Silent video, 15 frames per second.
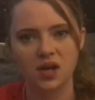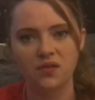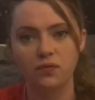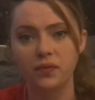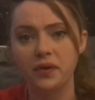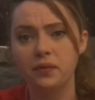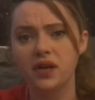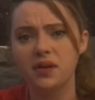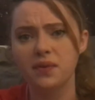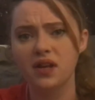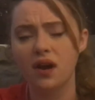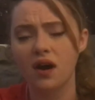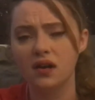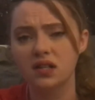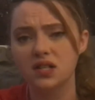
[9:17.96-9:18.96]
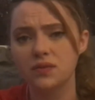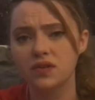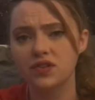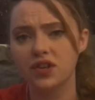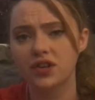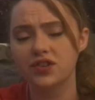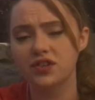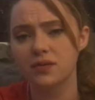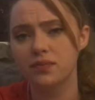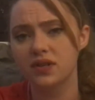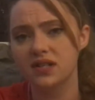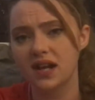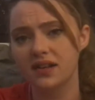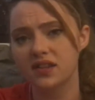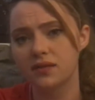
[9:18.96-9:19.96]
If we want to be honest with children and
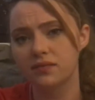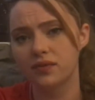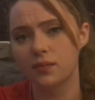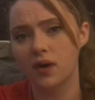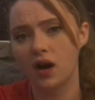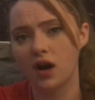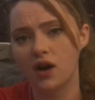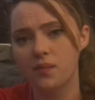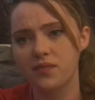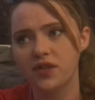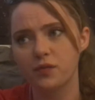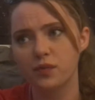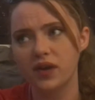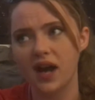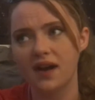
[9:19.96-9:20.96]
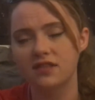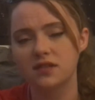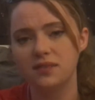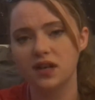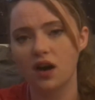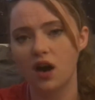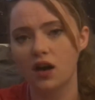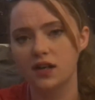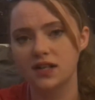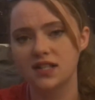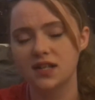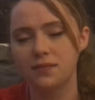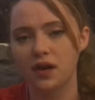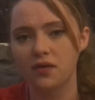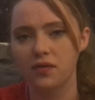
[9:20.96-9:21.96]
protect them from harm, then we have to be
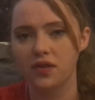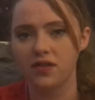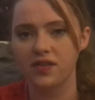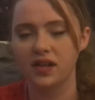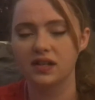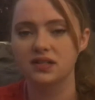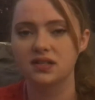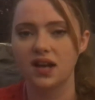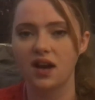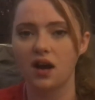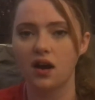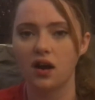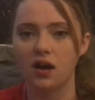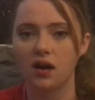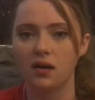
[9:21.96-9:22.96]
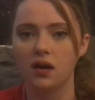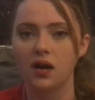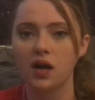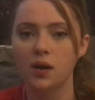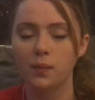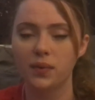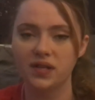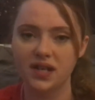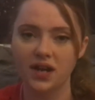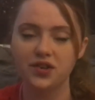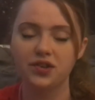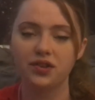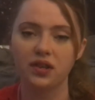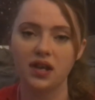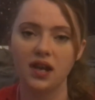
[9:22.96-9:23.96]
honest about the things that are
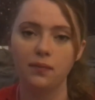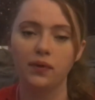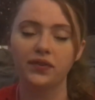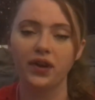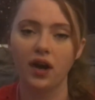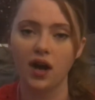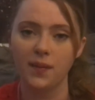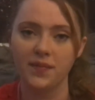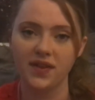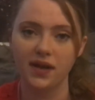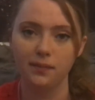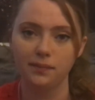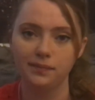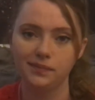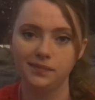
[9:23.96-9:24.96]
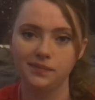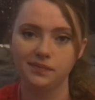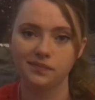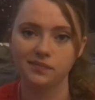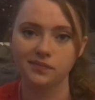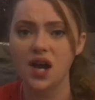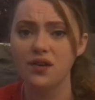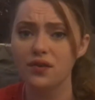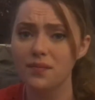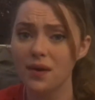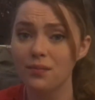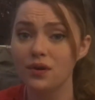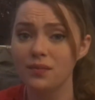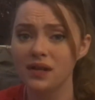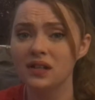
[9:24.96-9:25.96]
potentially able to harm them. I
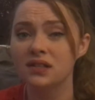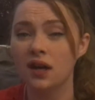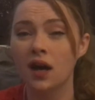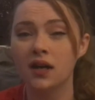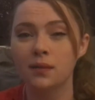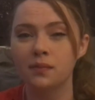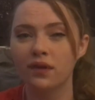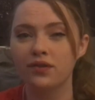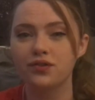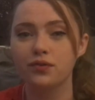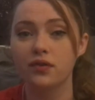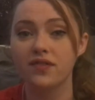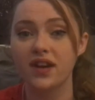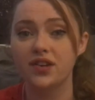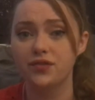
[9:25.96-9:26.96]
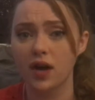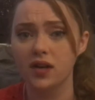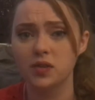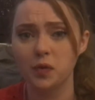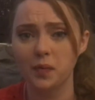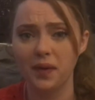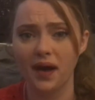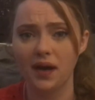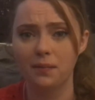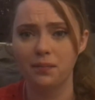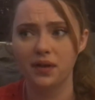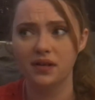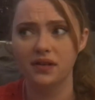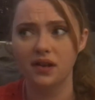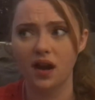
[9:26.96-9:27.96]
remember being taught in middle school that drugs were bad,
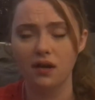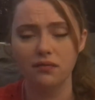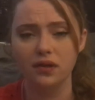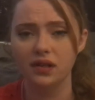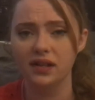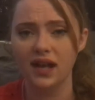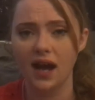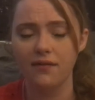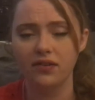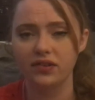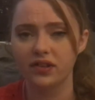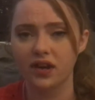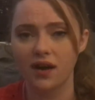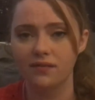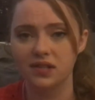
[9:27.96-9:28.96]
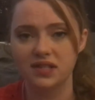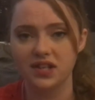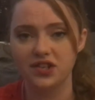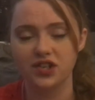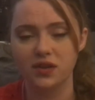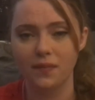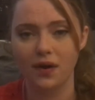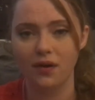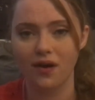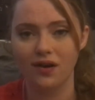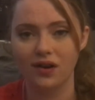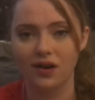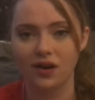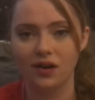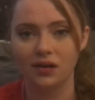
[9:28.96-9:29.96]
but not really having the conversation about
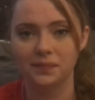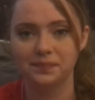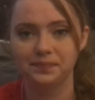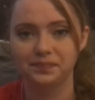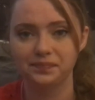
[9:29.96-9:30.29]
alcohol.